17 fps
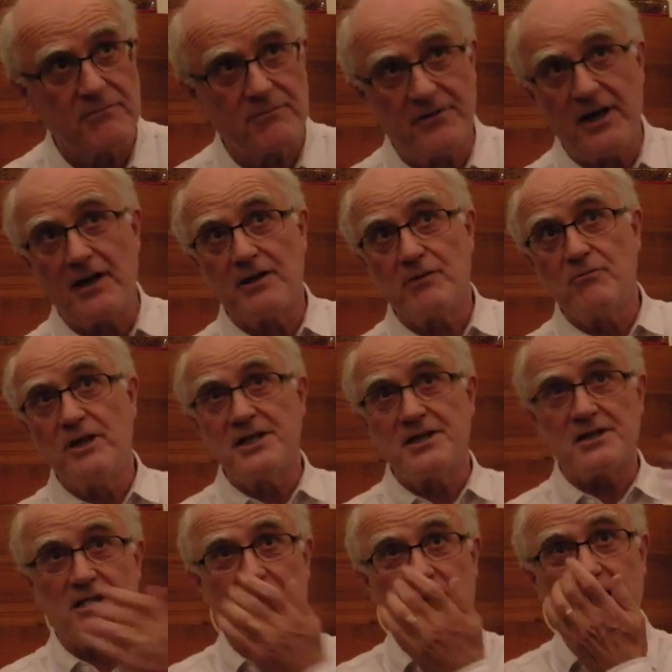fairly
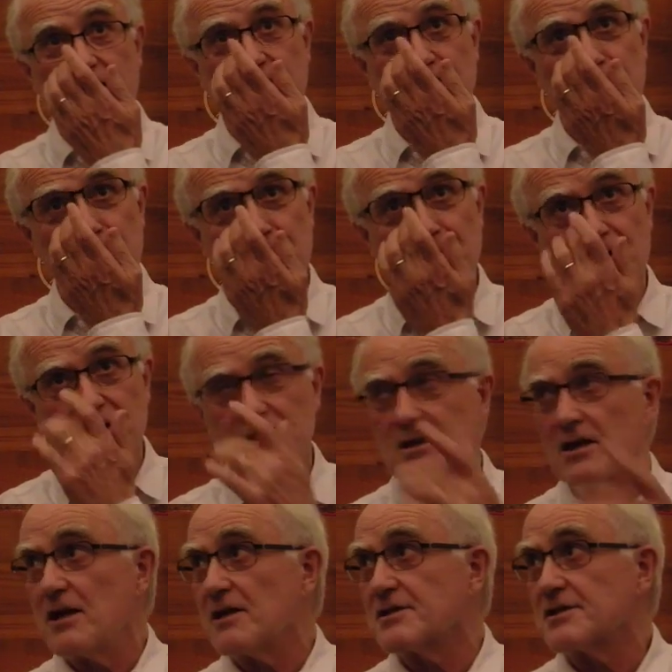recently, actually, this was just
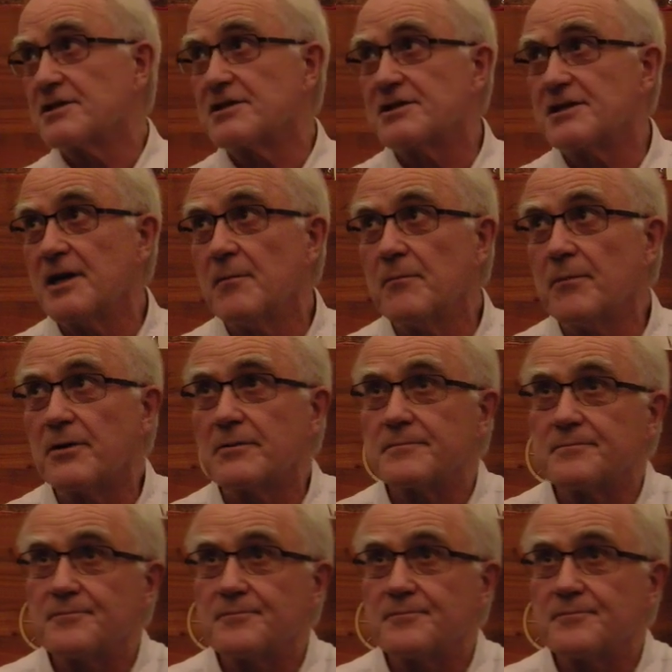last December,